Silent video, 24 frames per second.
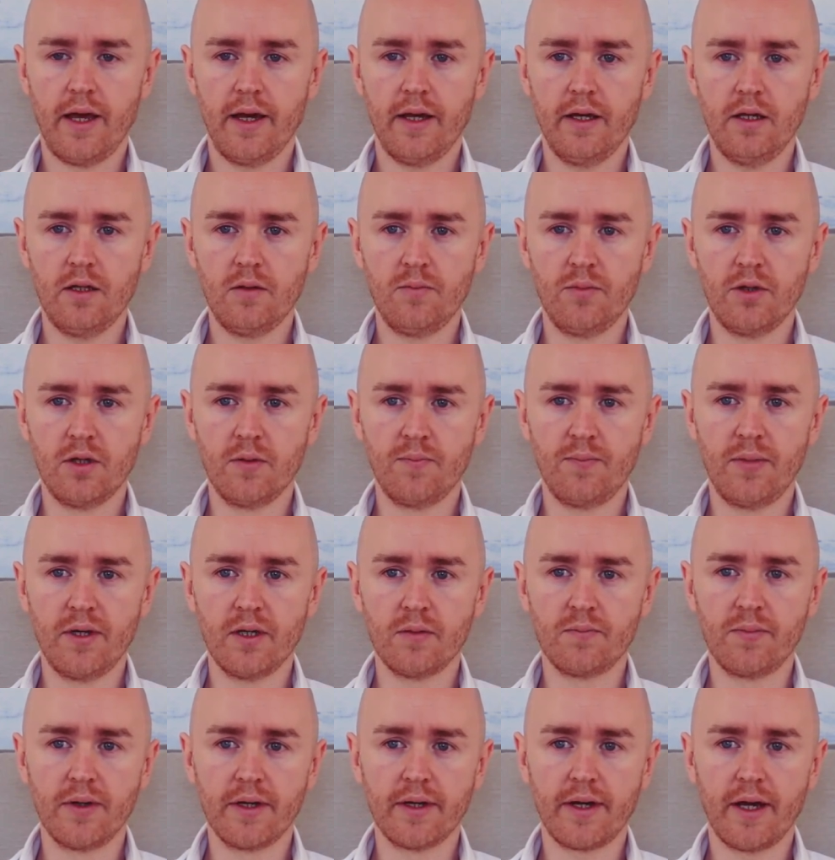it'll be a
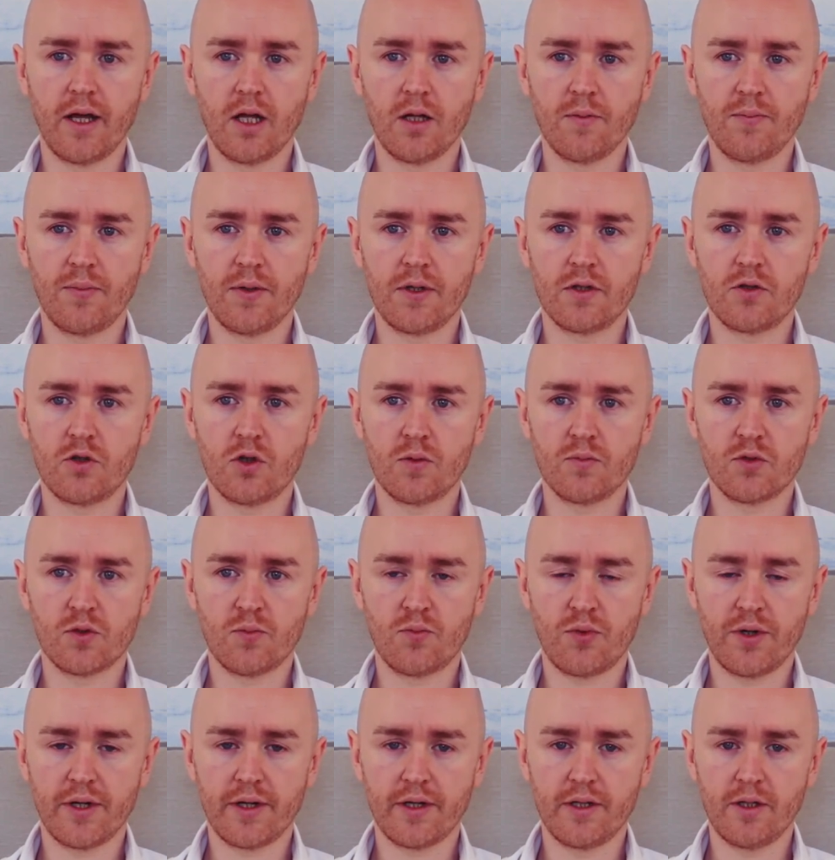big, big help in terms of
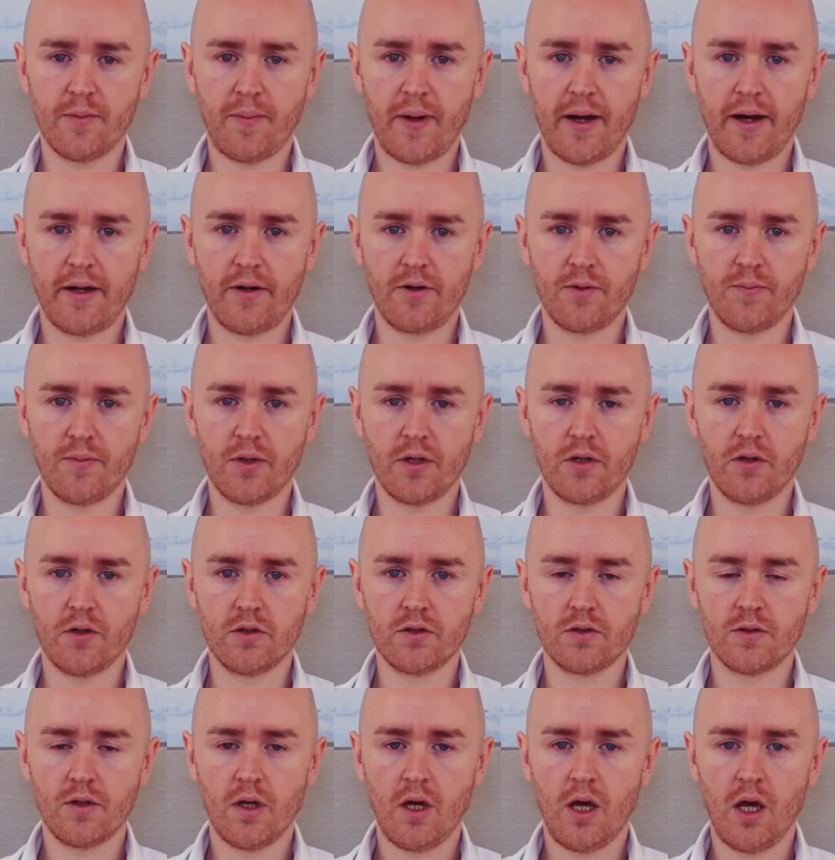breaking the pattern
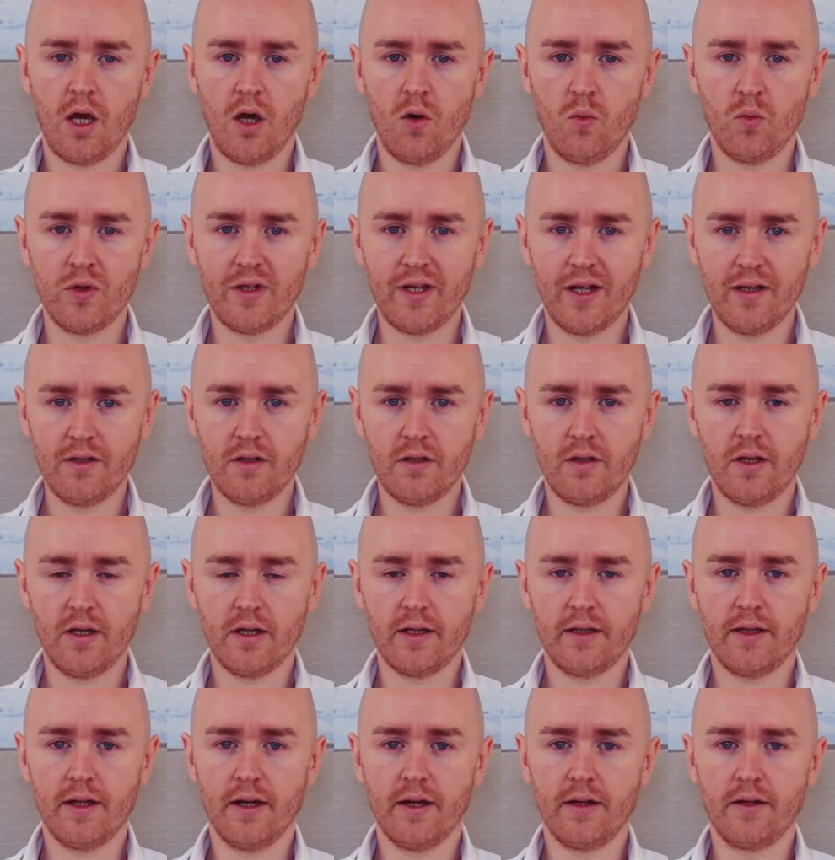because we tend to
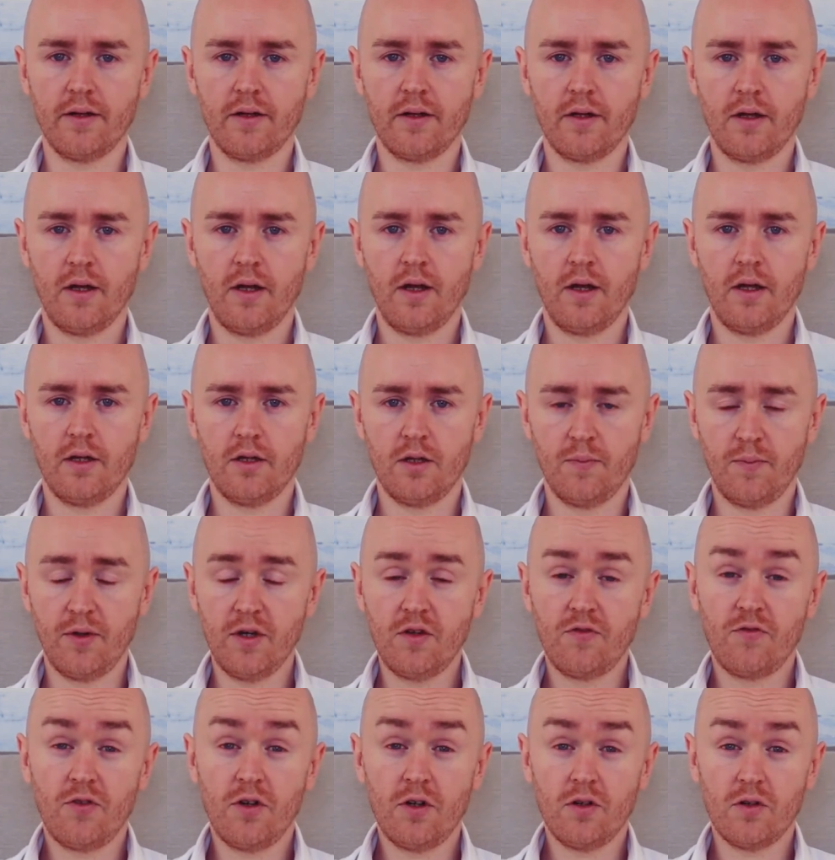think that the big
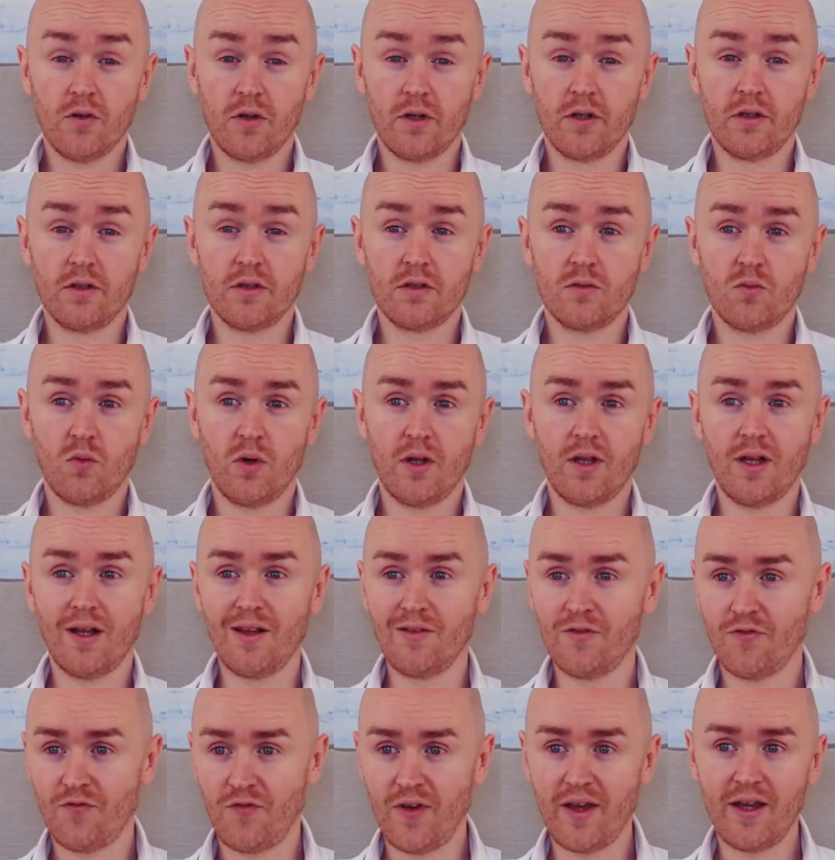fear is, well, I'll
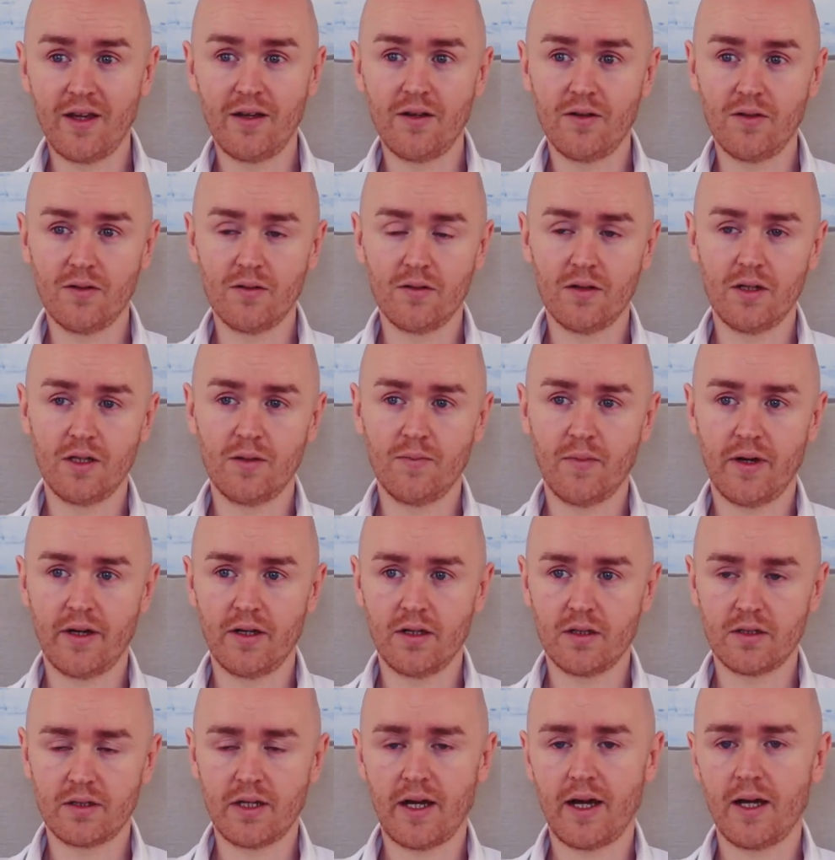fail in my
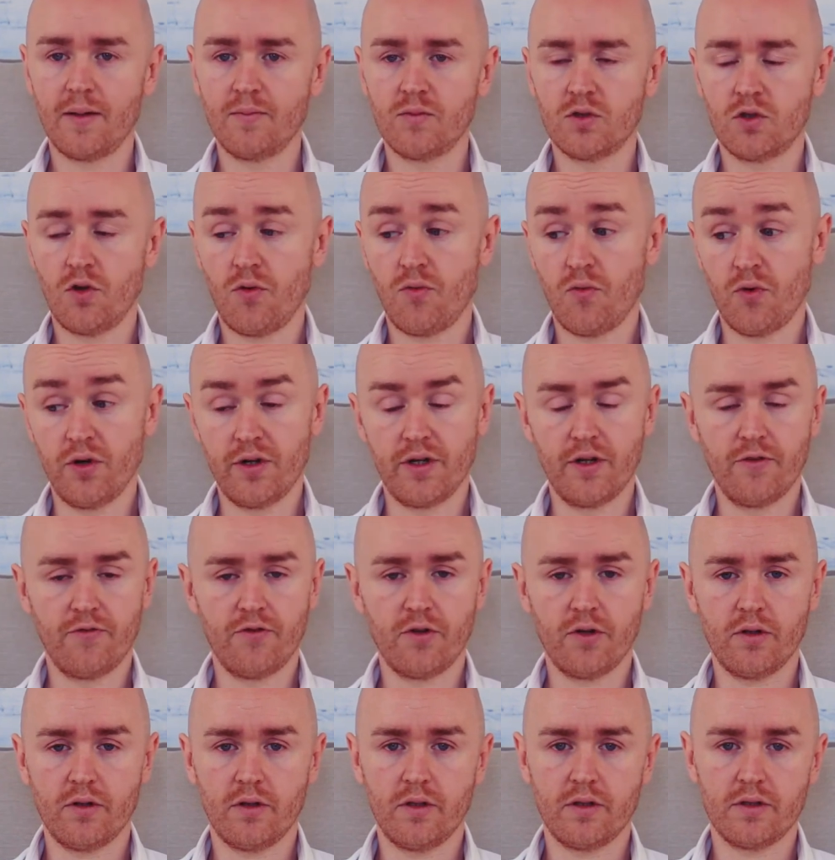exams, the three
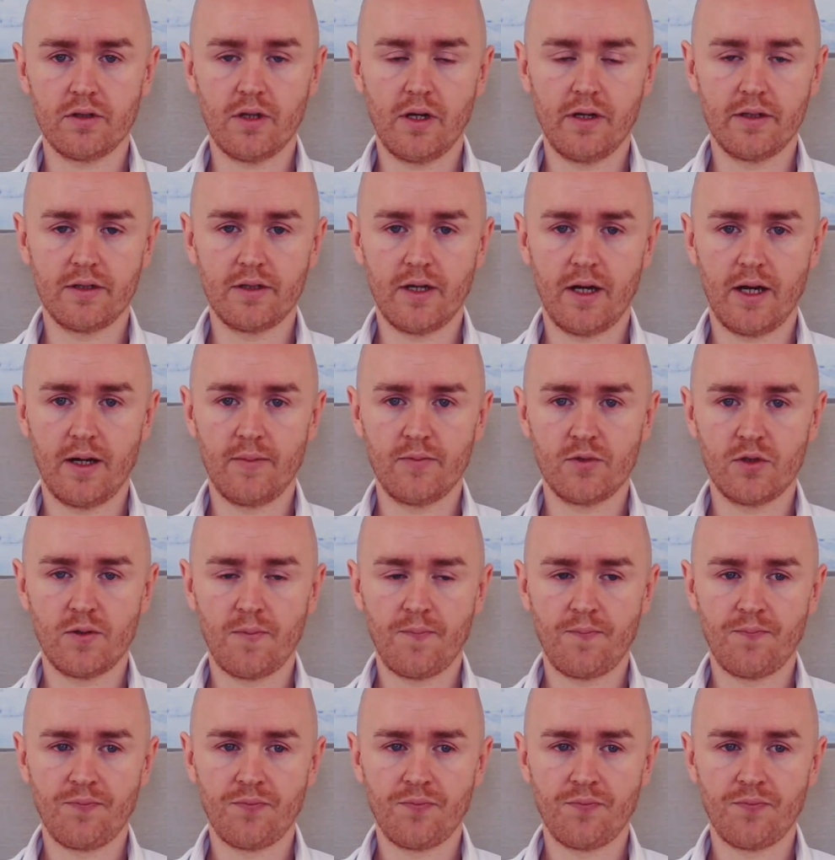difficult exams.